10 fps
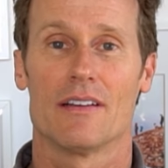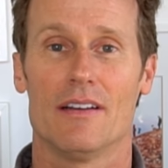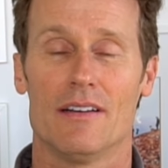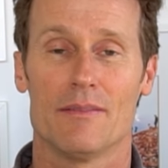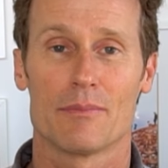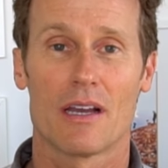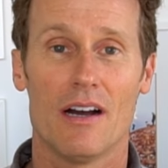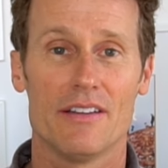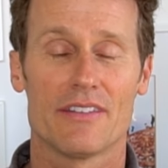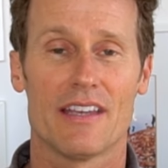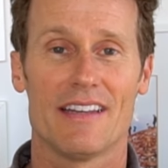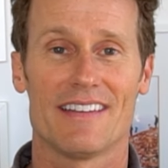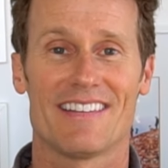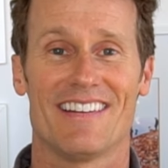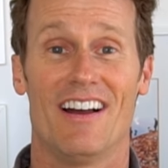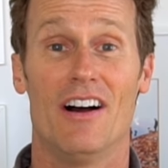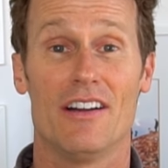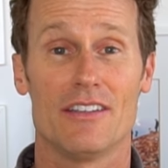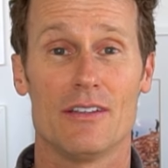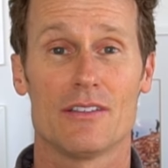um, content
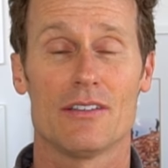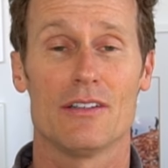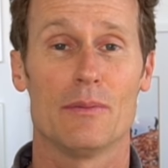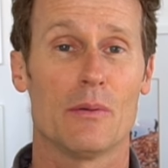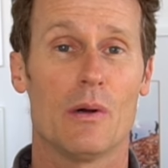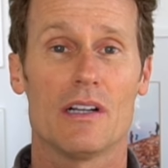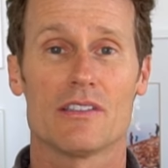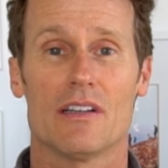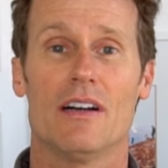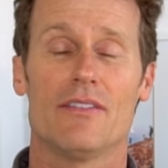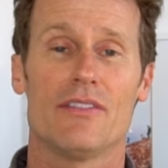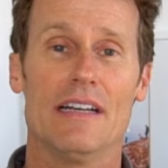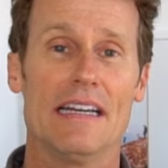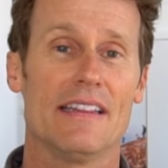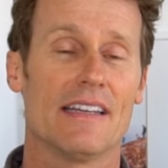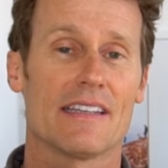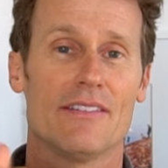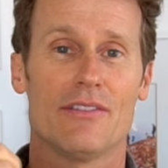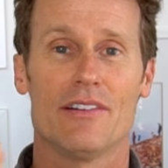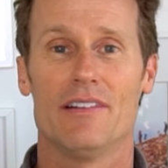on YouTube and watch it offline, like
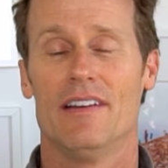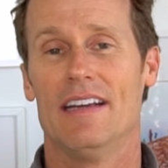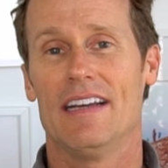if you're